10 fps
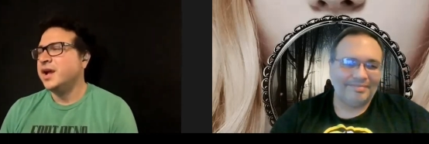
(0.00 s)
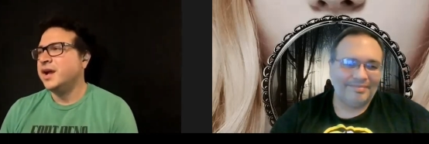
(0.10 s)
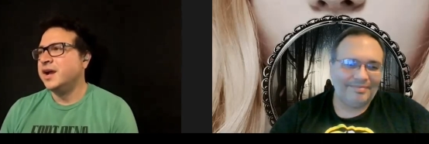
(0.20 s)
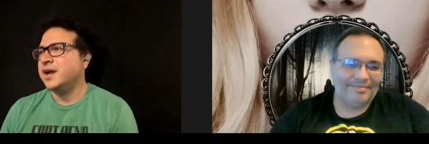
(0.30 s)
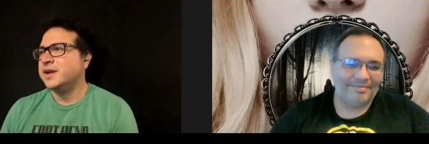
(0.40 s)

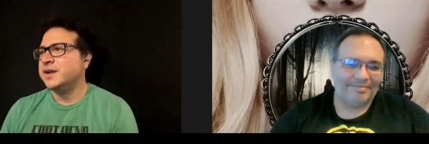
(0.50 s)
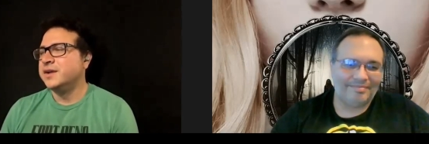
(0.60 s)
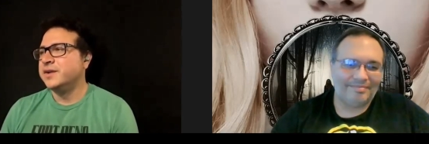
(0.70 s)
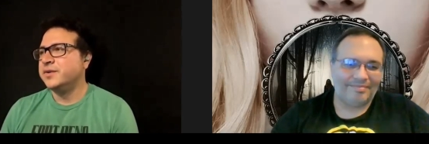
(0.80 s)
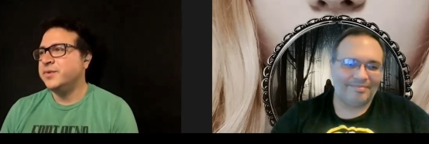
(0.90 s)
Speaker 1: uh,
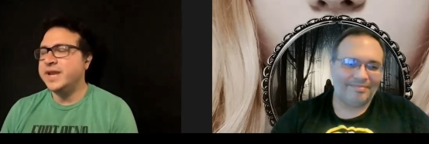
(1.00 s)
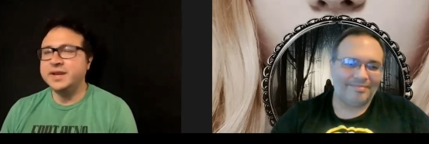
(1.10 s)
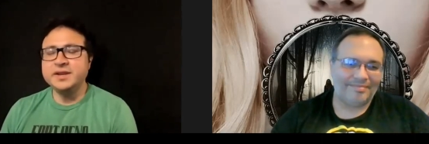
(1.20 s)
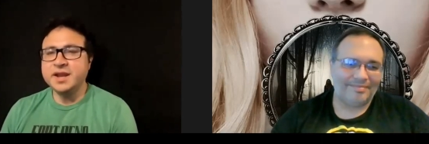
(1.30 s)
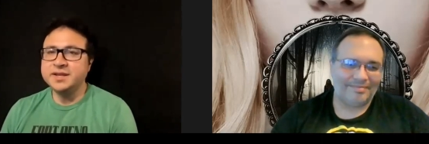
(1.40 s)
we had a
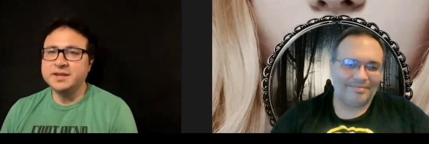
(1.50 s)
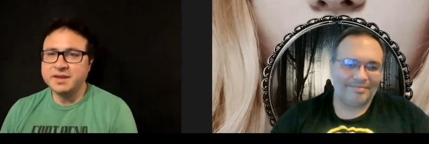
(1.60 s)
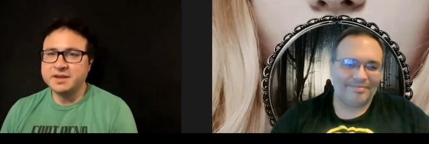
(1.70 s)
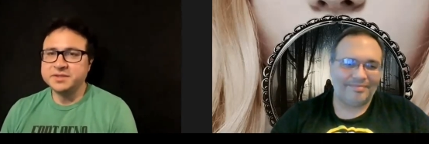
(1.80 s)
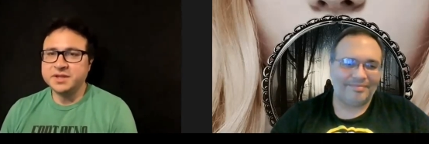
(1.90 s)
ninety
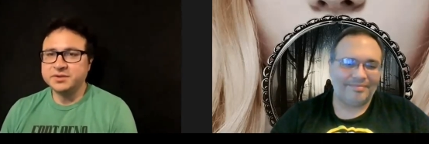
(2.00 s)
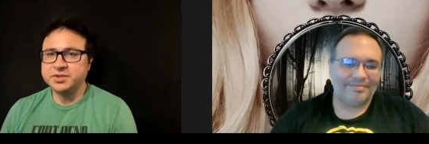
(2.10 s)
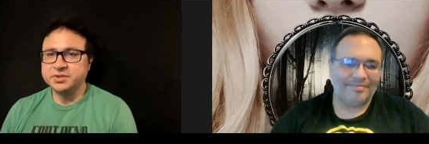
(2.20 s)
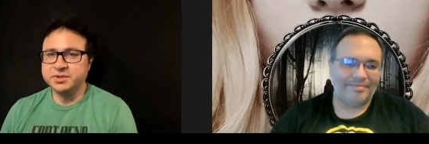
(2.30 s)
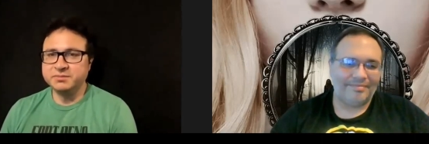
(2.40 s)
thousand dollars
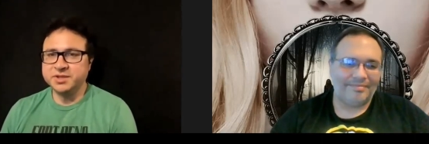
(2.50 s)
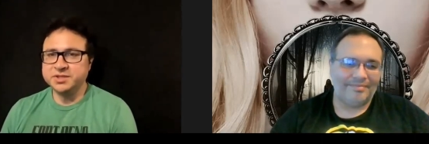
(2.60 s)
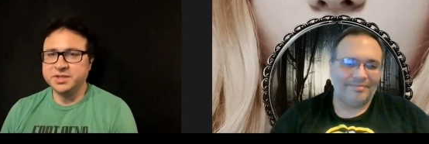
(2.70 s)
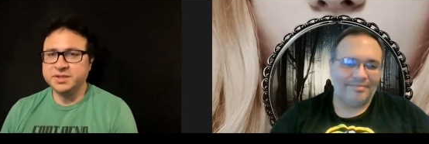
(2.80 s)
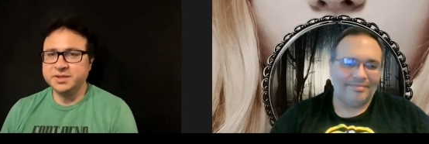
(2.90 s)
shooting
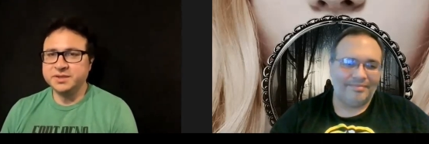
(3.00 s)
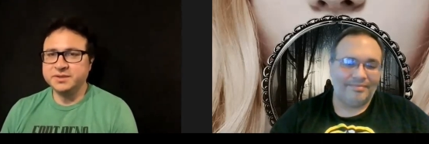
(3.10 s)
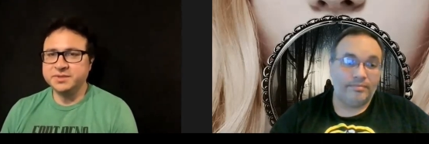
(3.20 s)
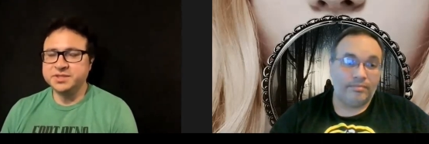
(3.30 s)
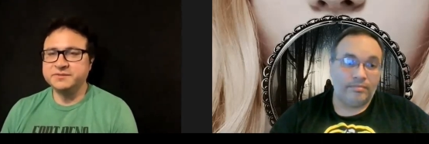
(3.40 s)
budget,
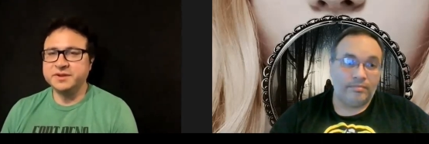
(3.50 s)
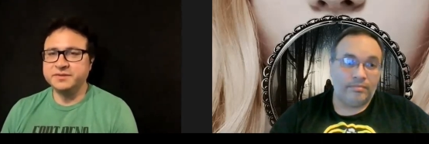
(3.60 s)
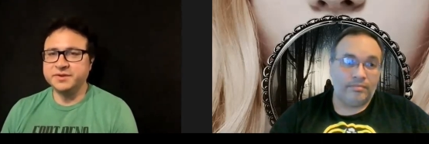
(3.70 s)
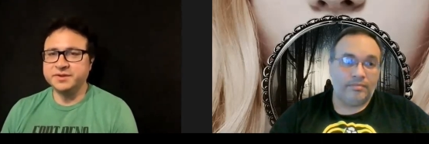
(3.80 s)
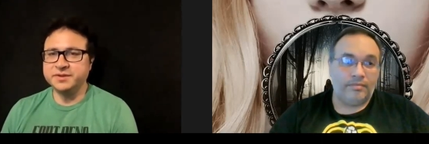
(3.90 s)
which is very
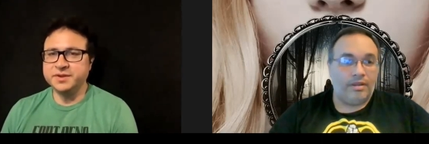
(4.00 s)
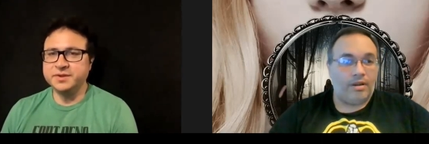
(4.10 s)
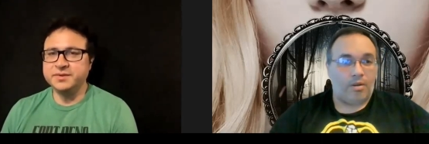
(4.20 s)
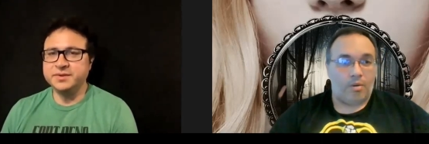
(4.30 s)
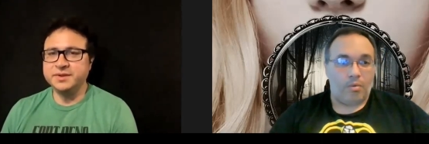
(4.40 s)
very
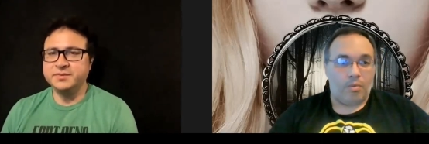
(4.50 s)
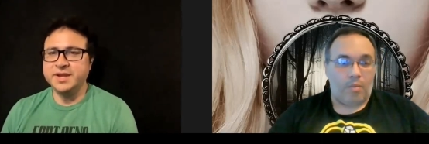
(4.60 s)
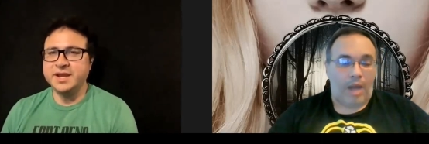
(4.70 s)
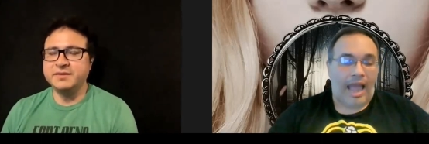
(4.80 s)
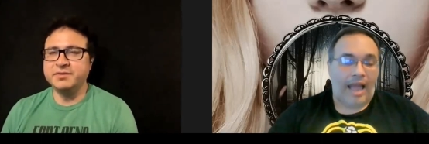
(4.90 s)
low. We
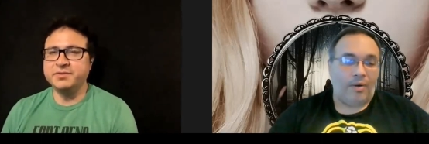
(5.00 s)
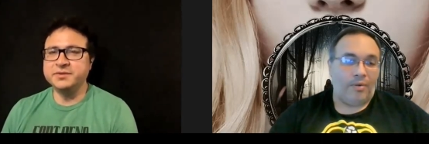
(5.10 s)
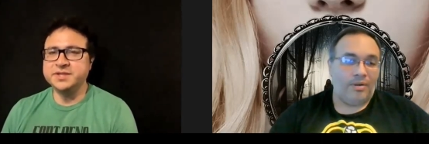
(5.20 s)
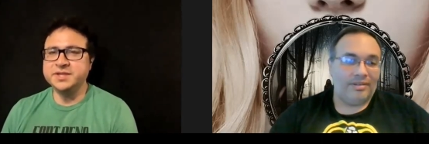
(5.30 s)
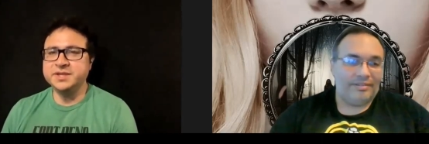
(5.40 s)
had
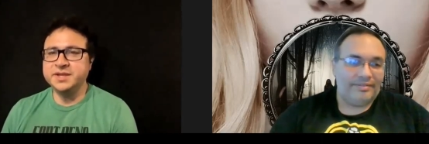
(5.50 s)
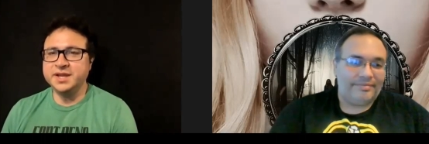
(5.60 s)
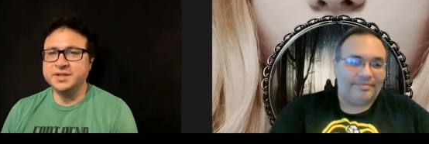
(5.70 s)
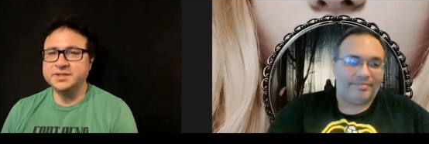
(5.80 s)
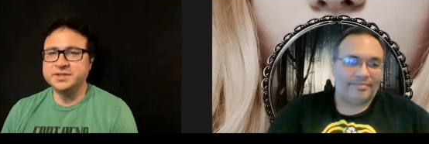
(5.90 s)
thirteen
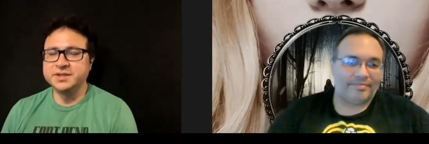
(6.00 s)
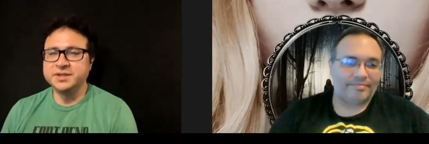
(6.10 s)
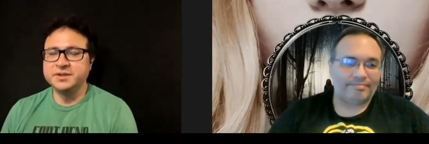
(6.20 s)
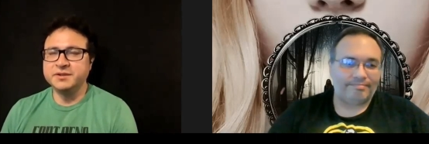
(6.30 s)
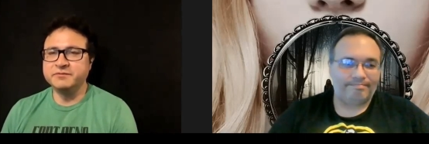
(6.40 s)
days
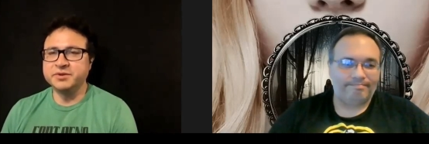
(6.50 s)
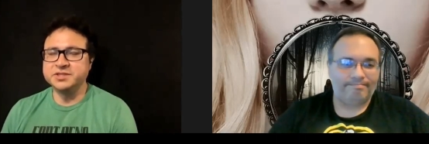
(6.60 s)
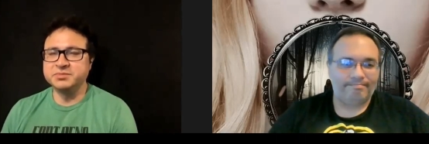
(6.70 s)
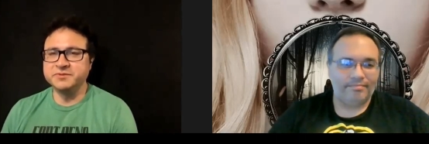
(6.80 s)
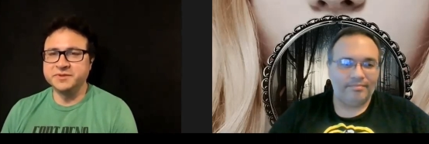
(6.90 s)
of
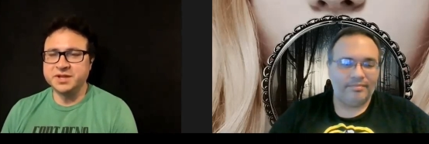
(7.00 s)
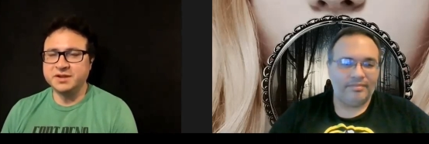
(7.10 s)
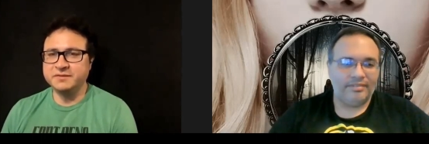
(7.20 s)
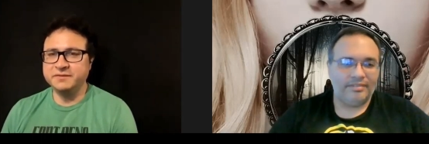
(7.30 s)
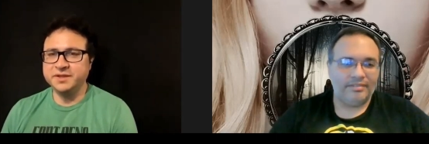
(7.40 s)
principal
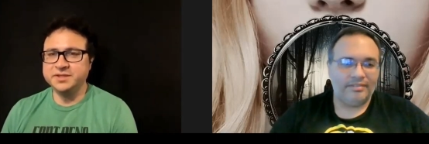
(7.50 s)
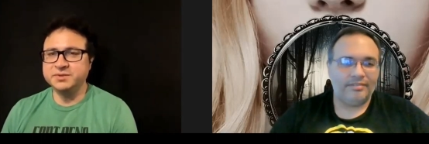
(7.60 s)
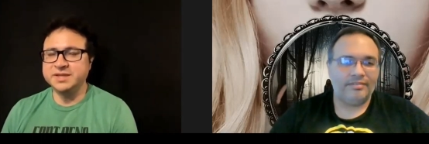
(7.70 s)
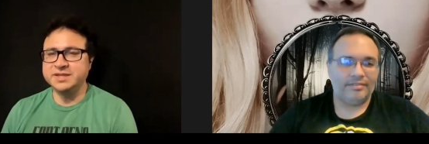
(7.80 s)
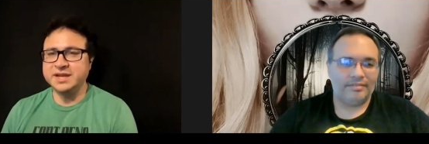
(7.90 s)
photography, so
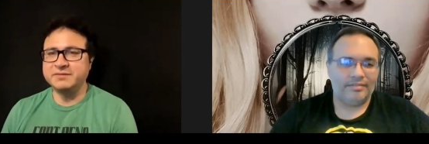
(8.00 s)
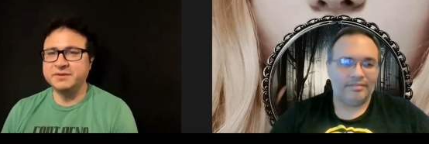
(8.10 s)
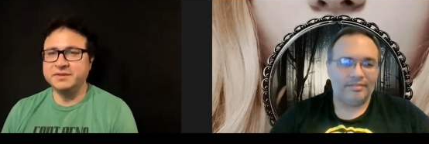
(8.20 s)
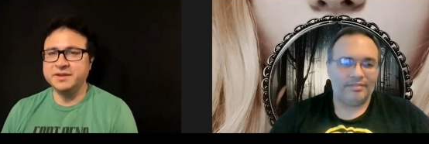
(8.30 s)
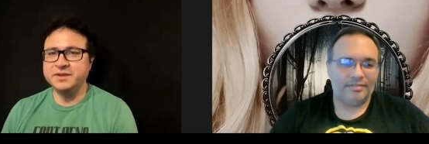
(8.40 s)
we had to get
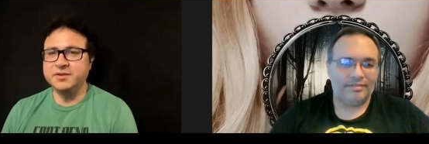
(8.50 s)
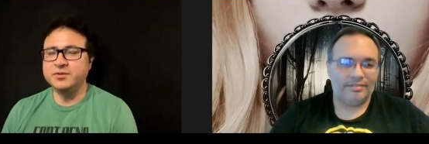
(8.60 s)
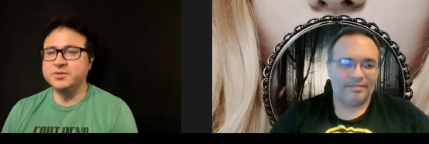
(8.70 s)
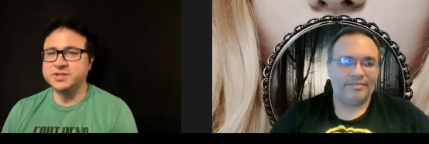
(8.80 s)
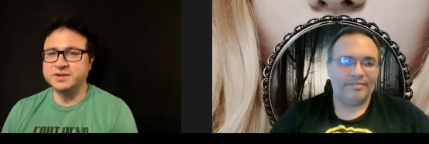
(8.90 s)
everything,
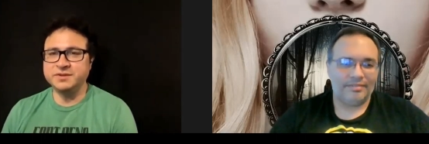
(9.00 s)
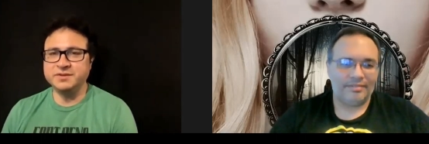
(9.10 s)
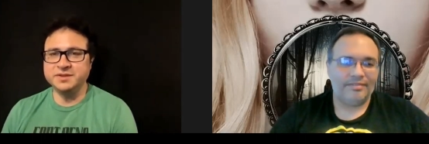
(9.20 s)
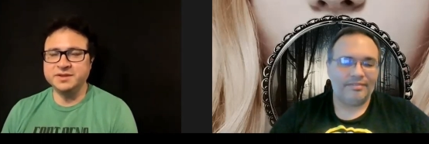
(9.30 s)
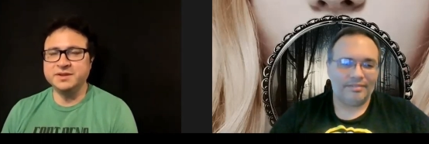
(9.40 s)
almost
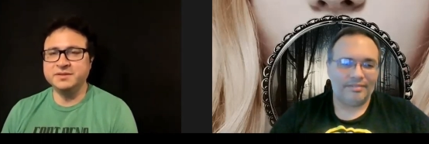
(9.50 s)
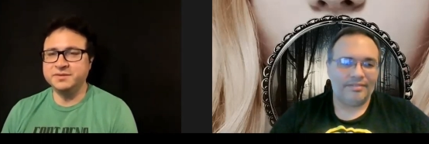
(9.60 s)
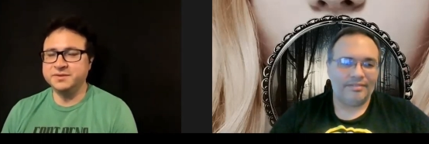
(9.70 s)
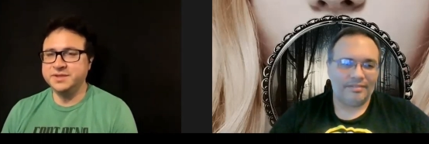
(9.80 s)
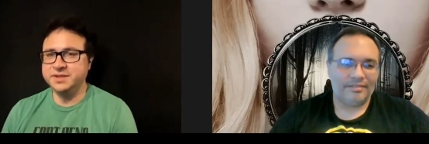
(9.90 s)
everything, done in
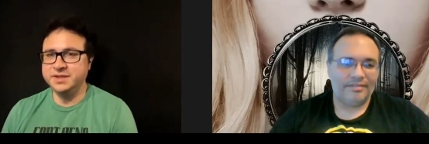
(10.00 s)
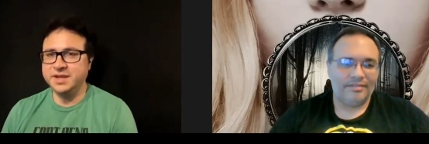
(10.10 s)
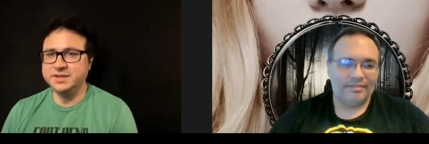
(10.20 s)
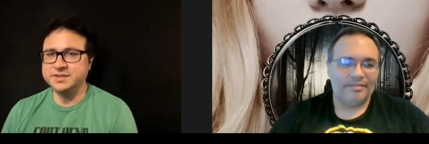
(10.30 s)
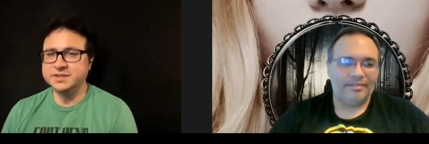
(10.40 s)
thirteen
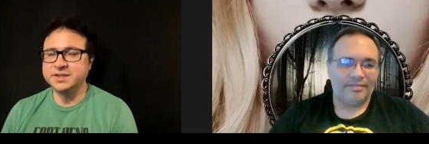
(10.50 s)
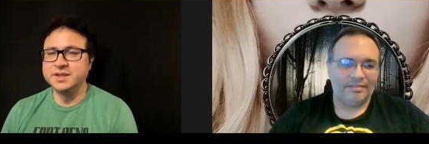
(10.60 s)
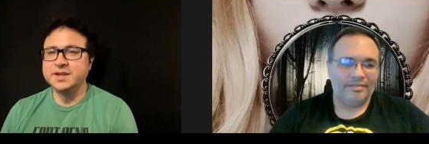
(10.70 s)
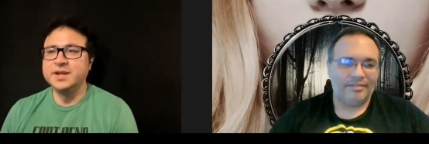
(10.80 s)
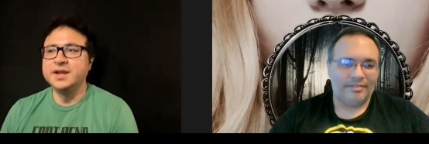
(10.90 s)
days.
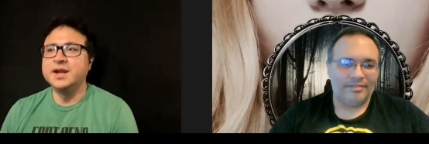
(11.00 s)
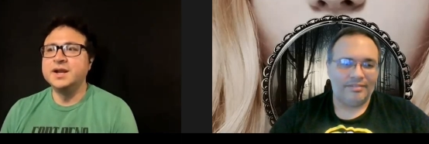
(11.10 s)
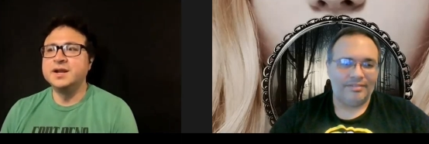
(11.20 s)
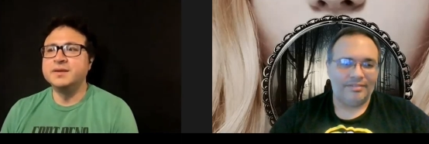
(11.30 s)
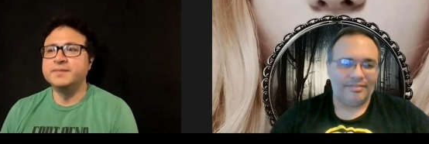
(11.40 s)

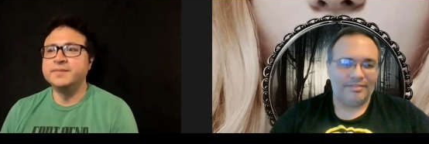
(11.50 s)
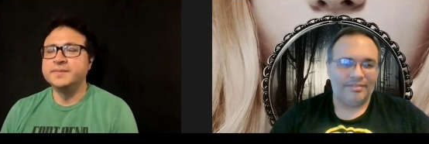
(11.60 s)
Um,